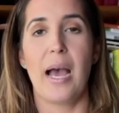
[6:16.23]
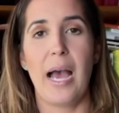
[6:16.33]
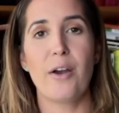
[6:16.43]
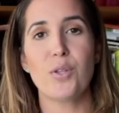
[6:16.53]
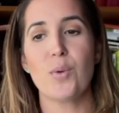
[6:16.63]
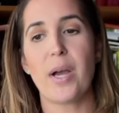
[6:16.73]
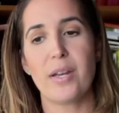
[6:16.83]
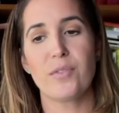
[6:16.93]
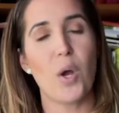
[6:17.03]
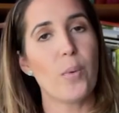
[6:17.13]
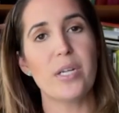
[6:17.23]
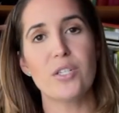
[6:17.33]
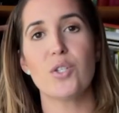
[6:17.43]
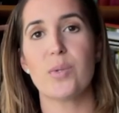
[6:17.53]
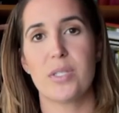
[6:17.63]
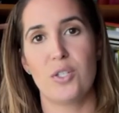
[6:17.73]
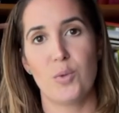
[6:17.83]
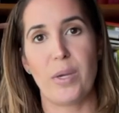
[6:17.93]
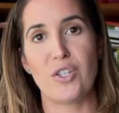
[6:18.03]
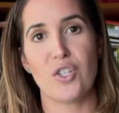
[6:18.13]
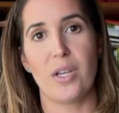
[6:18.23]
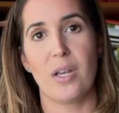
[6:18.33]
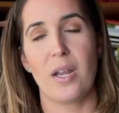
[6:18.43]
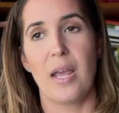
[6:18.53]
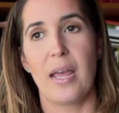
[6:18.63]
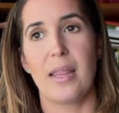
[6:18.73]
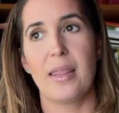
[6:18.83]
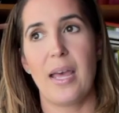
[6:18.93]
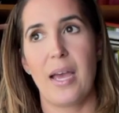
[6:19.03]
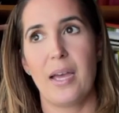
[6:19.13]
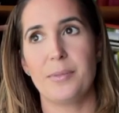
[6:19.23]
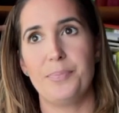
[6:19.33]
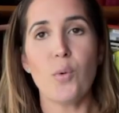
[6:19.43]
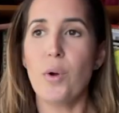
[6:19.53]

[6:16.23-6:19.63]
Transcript: How do you kind of go into a situation that,